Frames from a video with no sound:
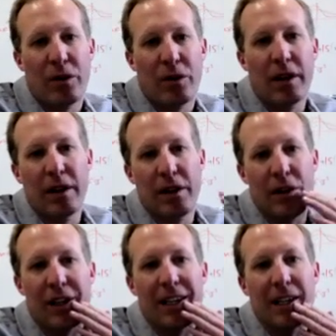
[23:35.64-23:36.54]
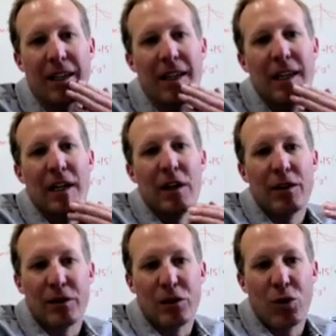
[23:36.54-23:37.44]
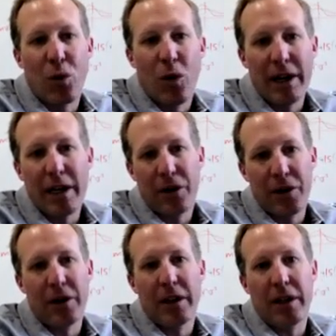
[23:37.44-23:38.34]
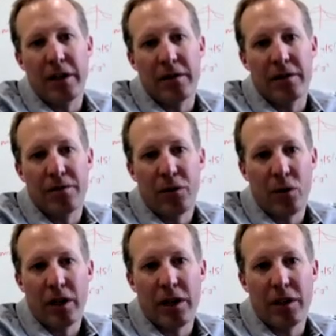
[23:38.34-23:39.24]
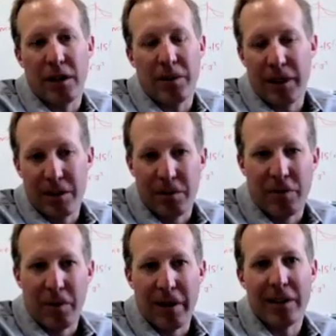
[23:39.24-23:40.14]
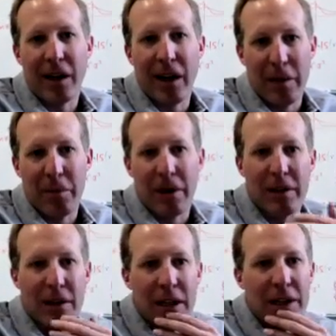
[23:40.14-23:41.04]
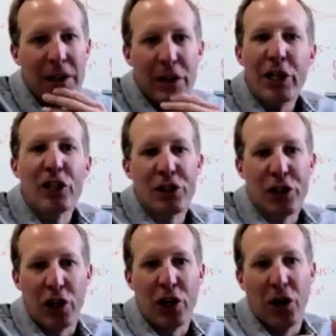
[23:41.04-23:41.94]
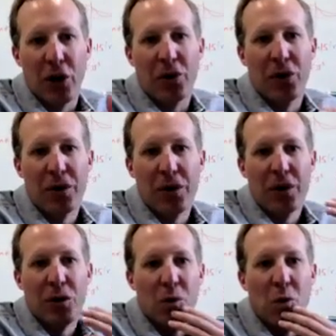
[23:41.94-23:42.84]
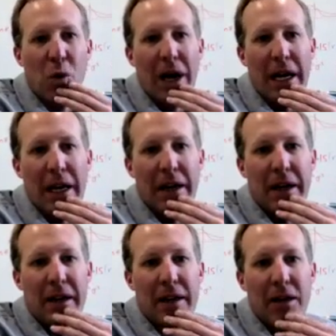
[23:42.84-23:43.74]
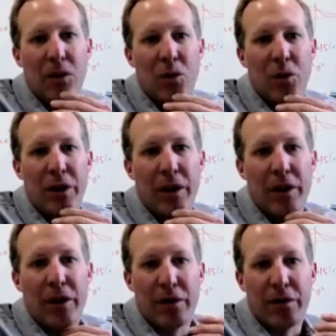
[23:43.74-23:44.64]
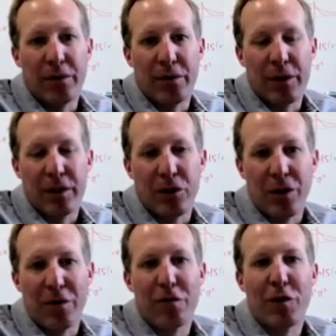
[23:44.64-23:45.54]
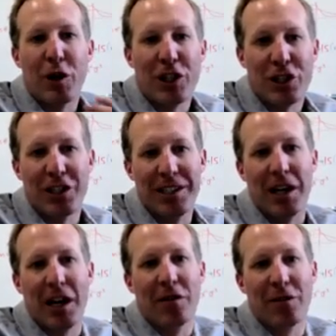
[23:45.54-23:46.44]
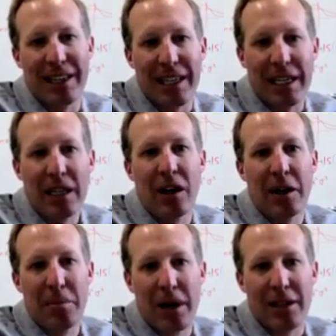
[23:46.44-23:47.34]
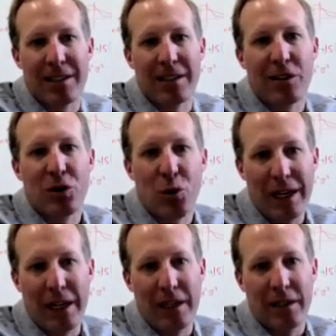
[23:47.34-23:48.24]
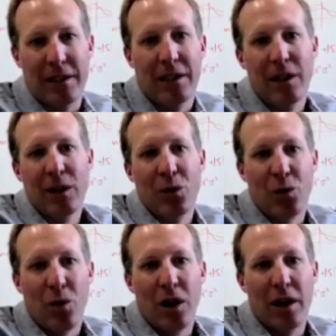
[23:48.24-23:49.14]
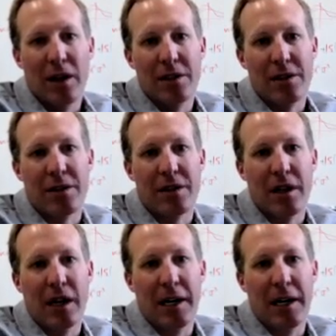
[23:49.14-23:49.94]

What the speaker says: The 20, 30, 40, I mean, that's before my time, but years ago, when the sort of version of the Elon Musk tweet was